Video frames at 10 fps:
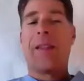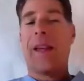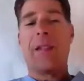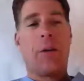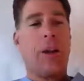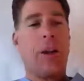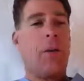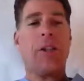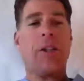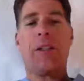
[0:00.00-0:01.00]
That's a great
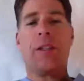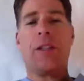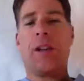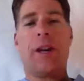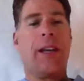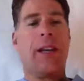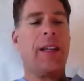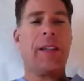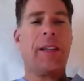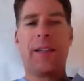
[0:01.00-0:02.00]
question. So
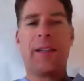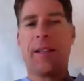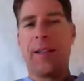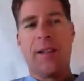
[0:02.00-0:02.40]
again, this